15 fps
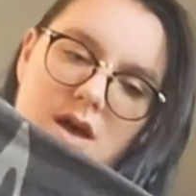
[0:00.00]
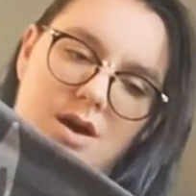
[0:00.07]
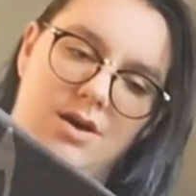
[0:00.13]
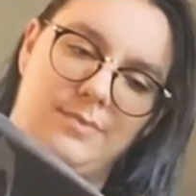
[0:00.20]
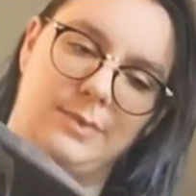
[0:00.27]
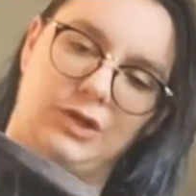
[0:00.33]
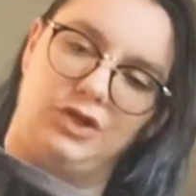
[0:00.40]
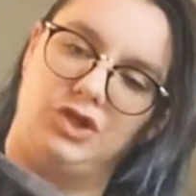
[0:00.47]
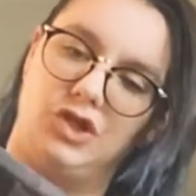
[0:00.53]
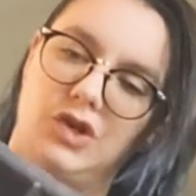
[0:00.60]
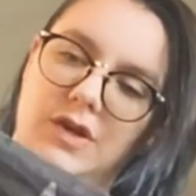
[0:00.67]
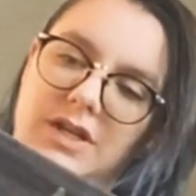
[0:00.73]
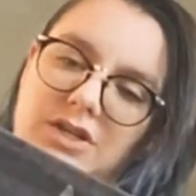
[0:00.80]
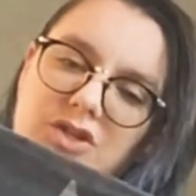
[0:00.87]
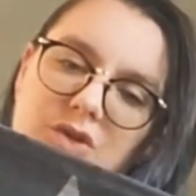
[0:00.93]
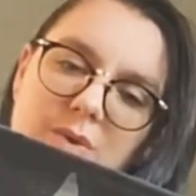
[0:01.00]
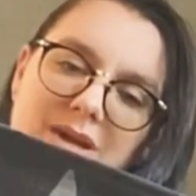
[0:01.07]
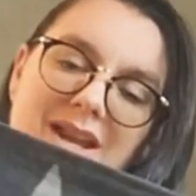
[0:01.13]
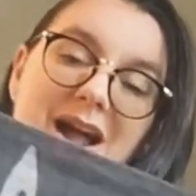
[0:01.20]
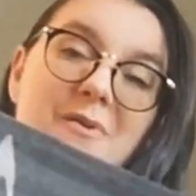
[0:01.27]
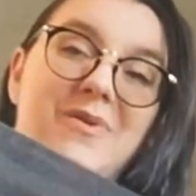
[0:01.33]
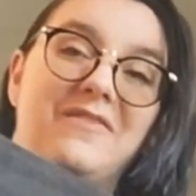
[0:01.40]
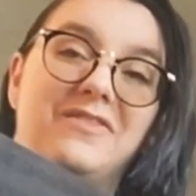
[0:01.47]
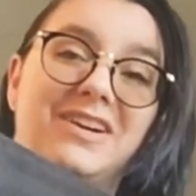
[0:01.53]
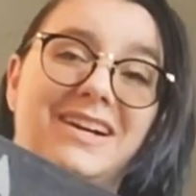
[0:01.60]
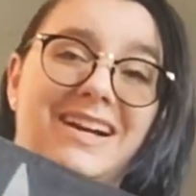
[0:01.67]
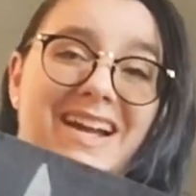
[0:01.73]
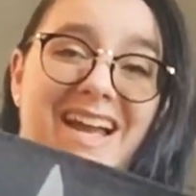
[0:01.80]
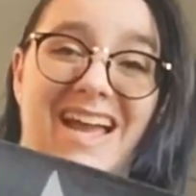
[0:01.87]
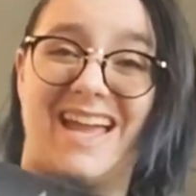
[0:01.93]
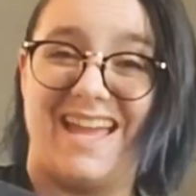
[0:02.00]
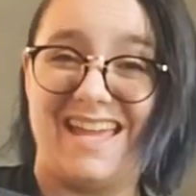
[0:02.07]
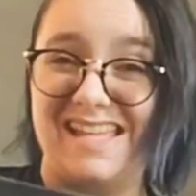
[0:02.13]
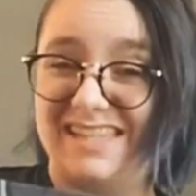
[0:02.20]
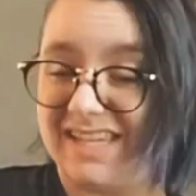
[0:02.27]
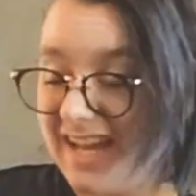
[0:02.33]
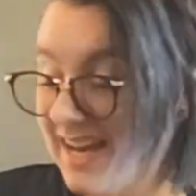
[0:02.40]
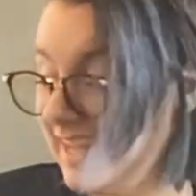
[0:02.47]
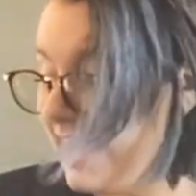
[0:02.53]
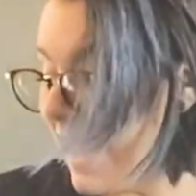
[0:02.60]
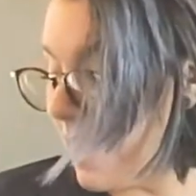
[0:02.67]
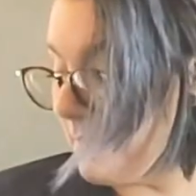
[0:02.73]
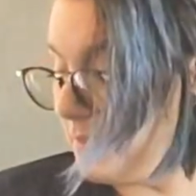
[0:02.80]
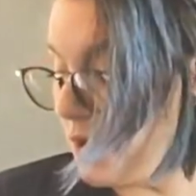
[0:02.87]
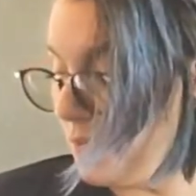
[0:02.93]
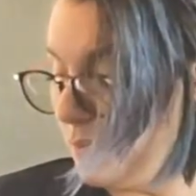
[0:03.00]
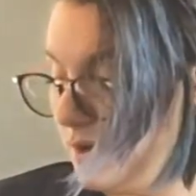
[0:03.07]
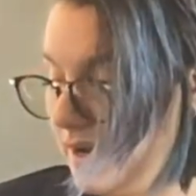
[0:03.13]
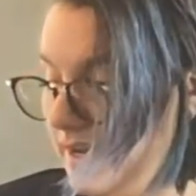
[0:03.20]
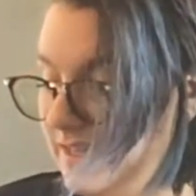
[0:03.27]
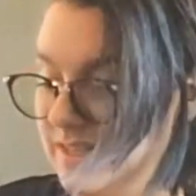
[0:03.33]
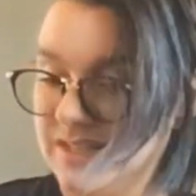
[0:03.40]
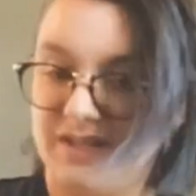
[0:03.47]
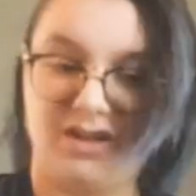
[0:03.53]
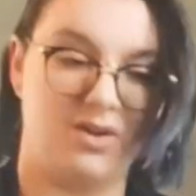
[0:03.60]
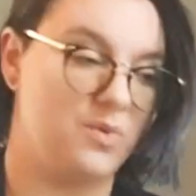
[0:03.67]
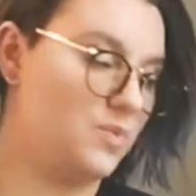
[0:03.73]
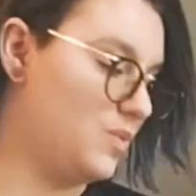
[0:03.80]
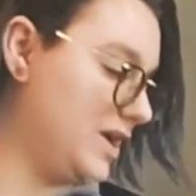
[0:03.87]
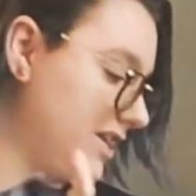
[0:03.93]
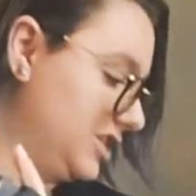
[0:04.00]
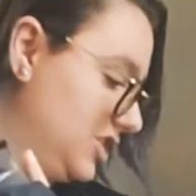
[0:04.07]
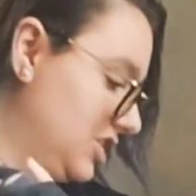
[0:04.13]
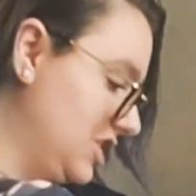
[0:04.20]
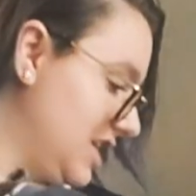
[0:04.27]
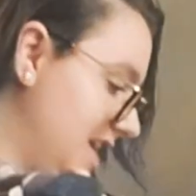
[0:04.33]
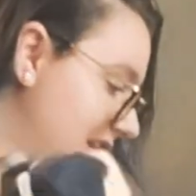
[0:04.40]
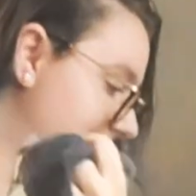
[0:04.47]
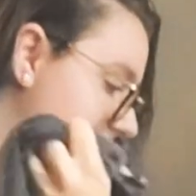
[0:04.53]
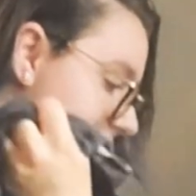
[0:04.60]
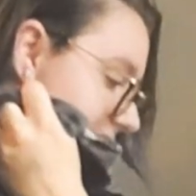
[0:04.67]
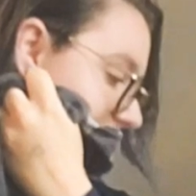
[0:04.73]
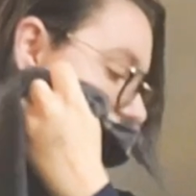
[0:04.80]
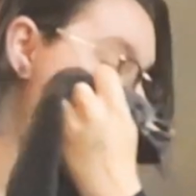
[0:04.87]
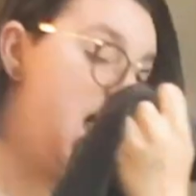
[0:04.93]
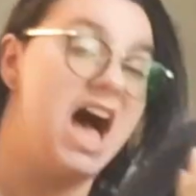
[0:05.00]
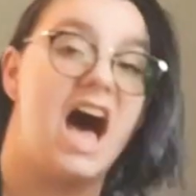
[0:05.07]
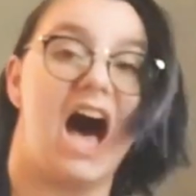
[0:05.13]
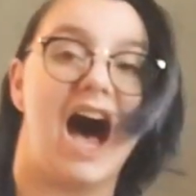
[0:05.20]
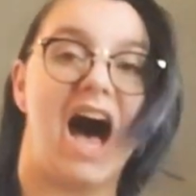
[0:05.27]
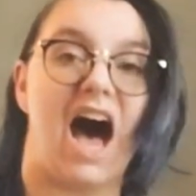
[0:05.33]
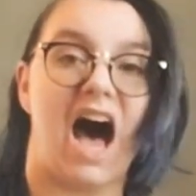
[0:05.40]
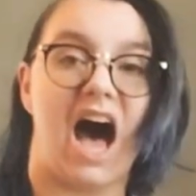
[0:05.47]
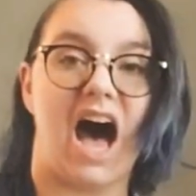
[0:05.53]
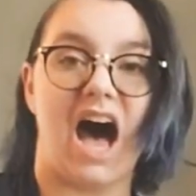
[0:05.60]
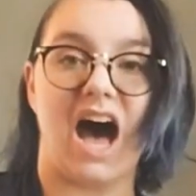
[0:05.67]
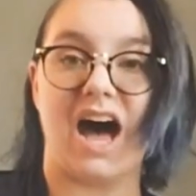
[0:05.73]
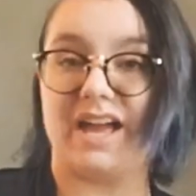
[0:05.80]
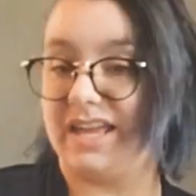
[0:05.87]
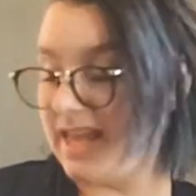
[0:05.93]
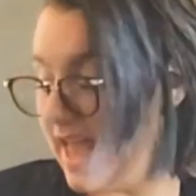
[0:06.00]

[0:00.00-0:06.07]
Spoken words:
or shirring to it. However, it's got a camo print, which I